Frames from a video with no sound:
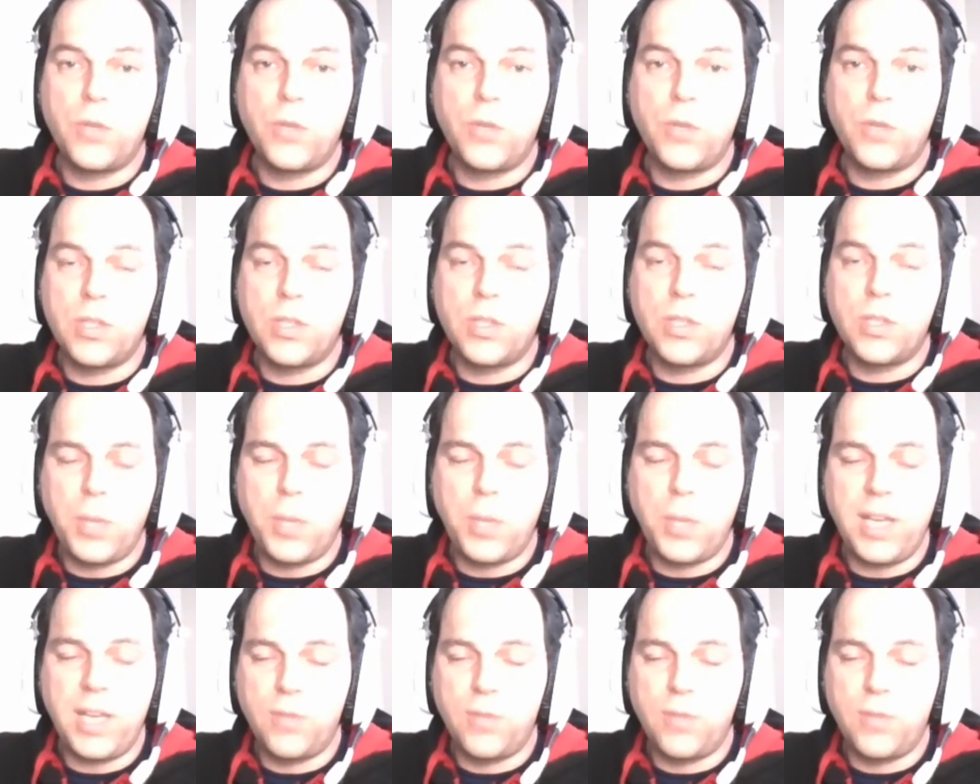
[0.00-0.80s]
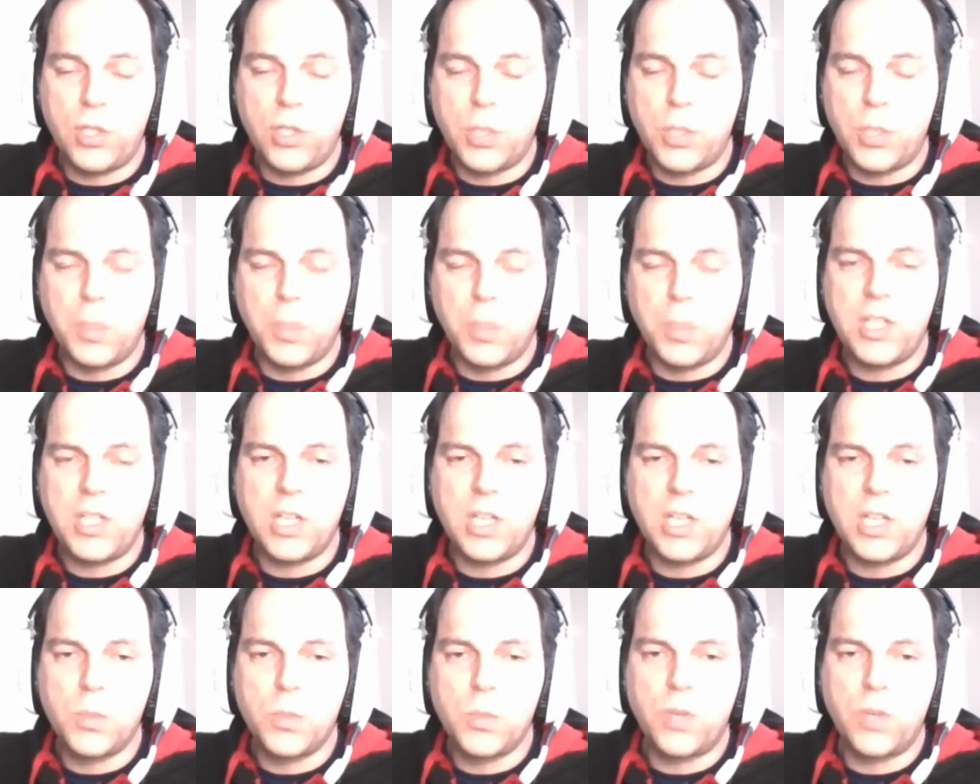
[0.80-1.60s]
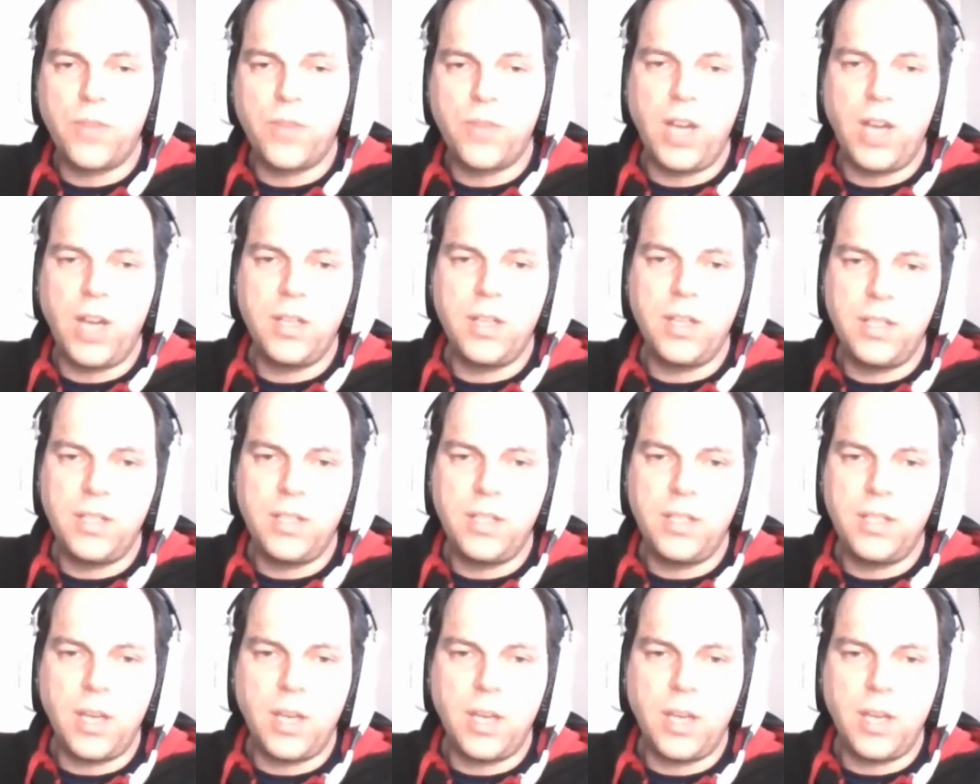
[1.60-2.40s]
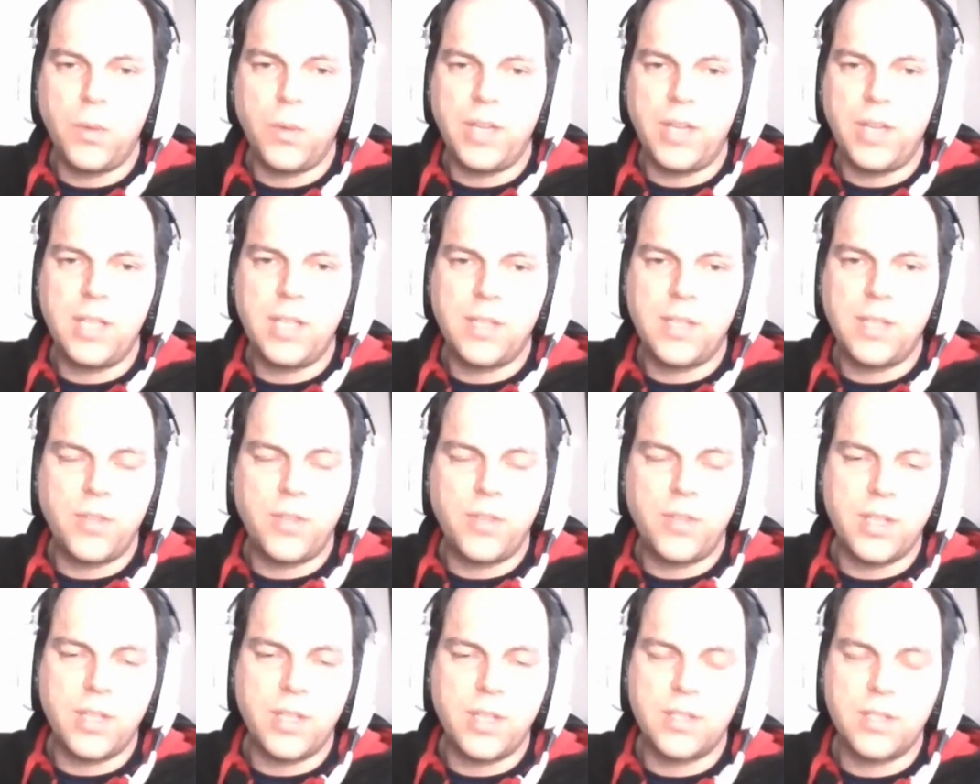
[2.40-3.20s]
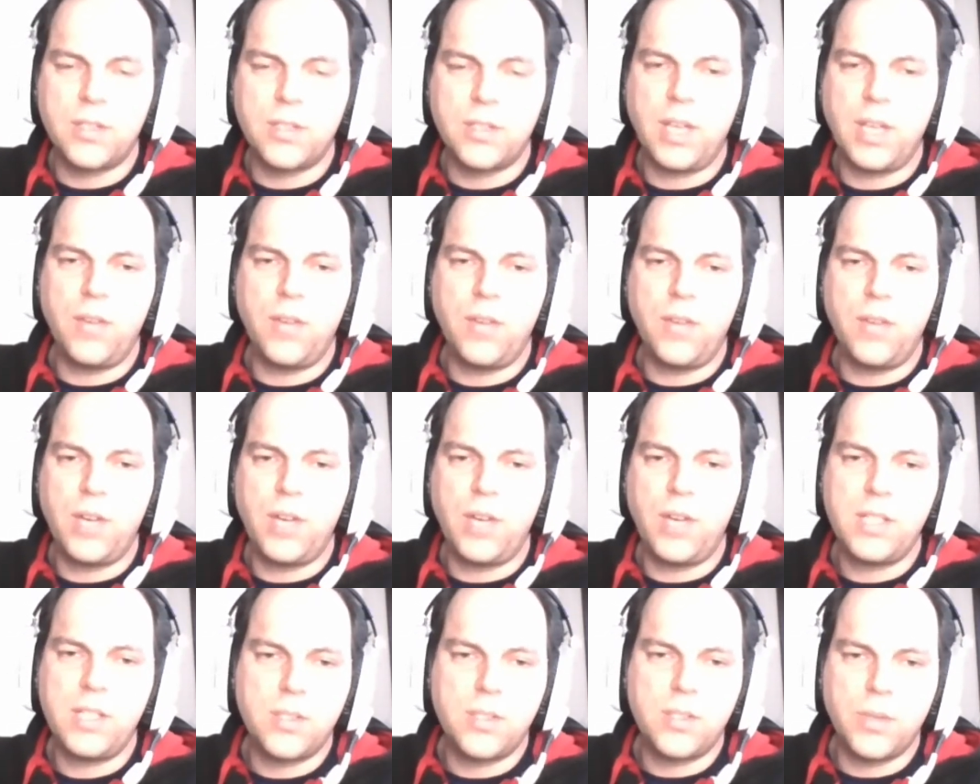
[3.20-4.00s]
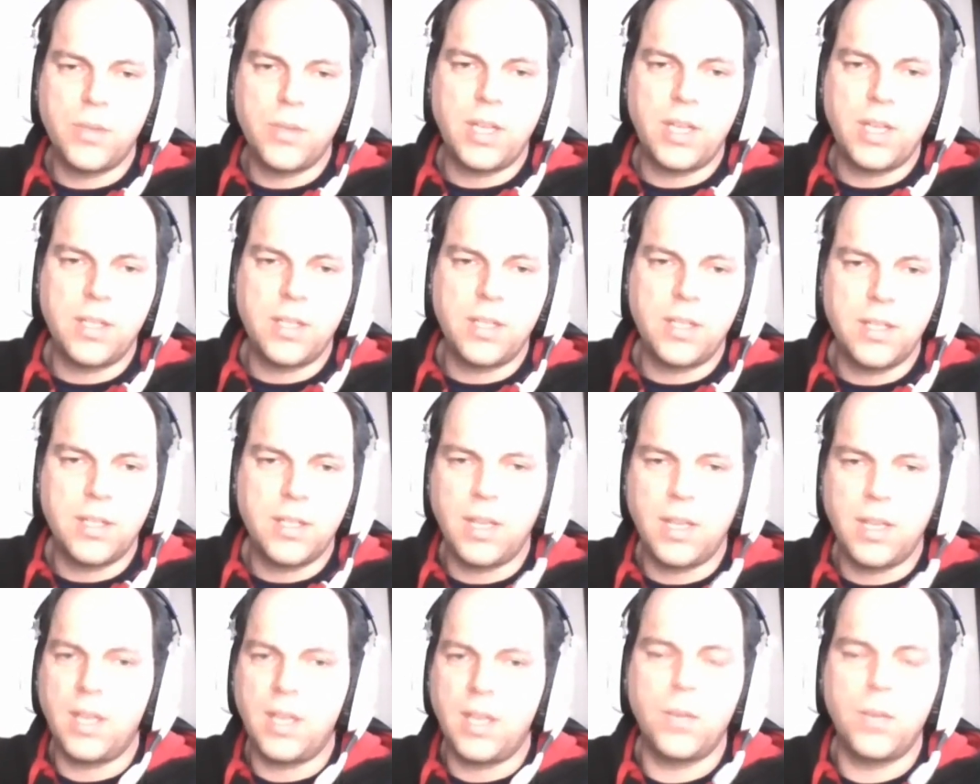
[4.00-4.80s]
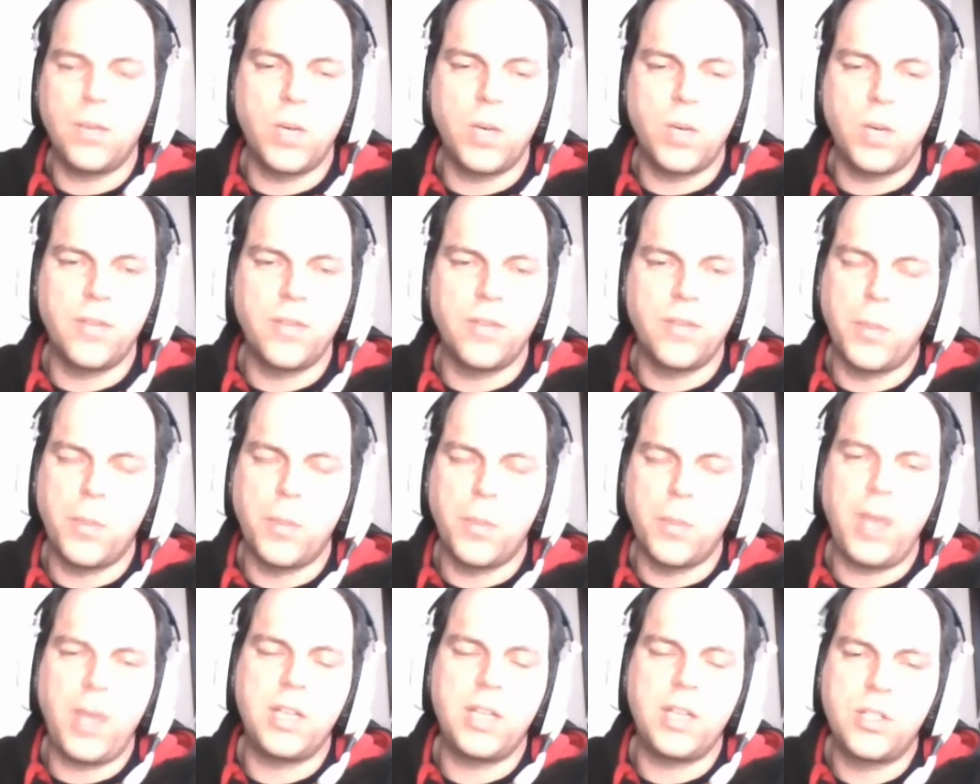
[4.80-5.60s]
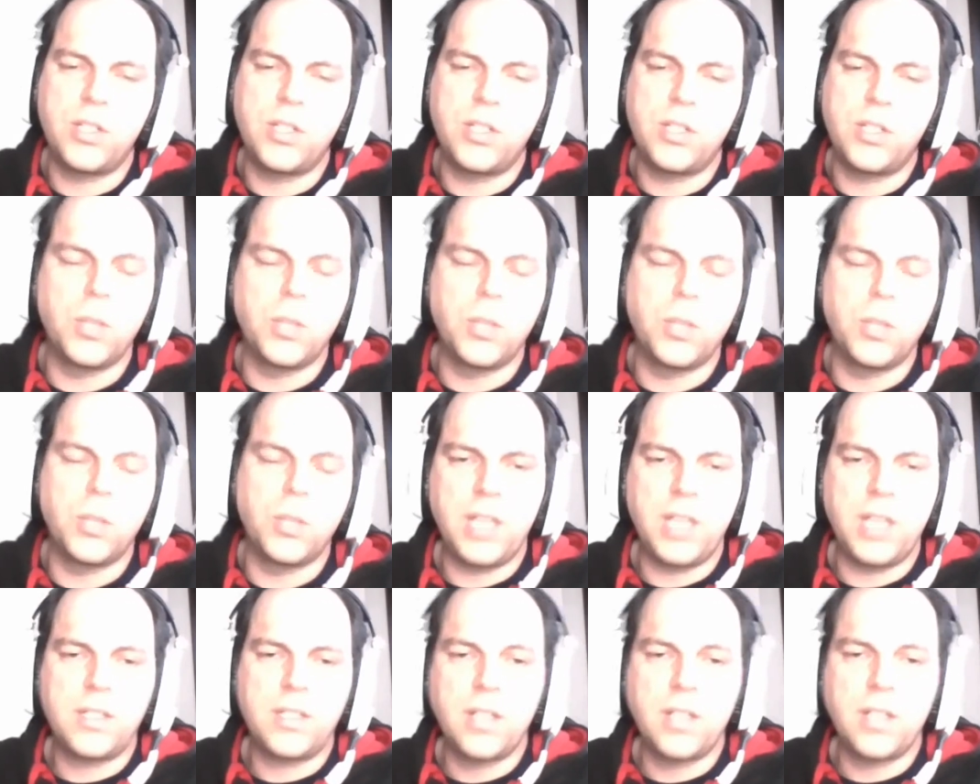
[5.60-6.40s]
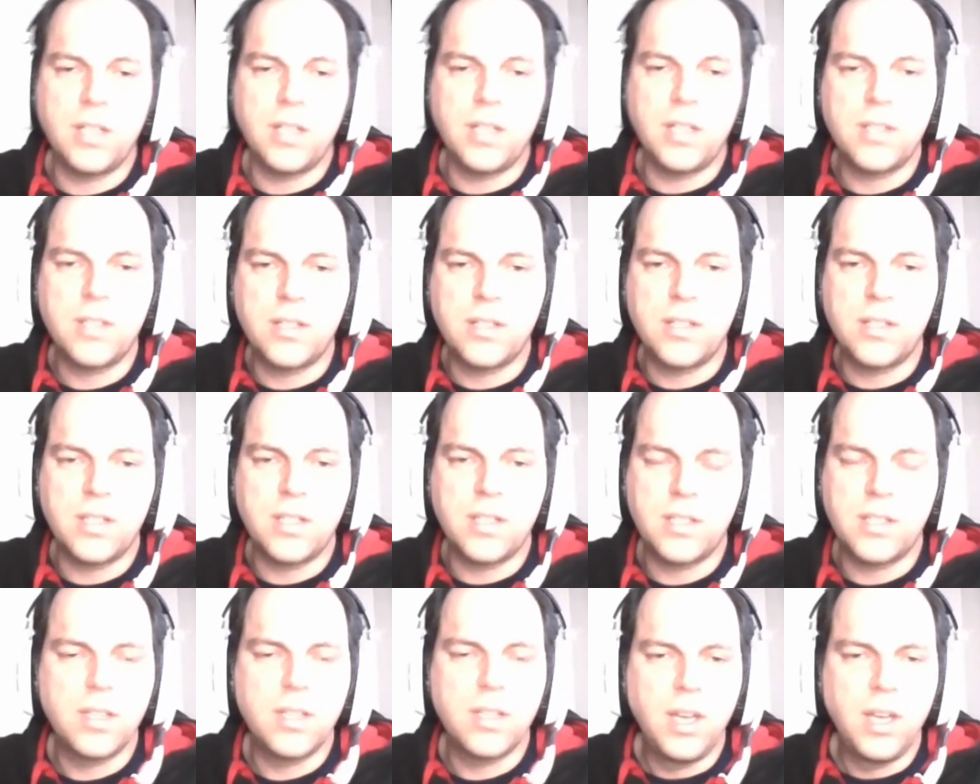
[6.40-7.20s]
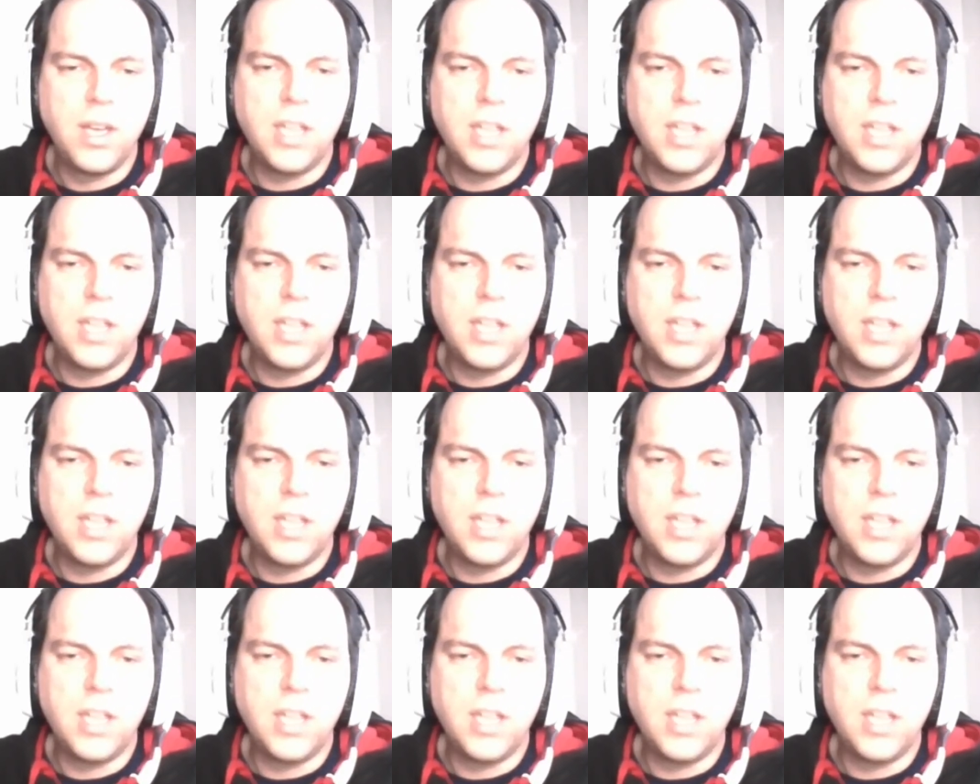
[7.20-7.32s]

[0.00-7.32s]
the plain virtual machines work fine nowadays. Everything is containerized, so then mm-hmm. a, one of the managed Kubernetes clusters is mm -hmm.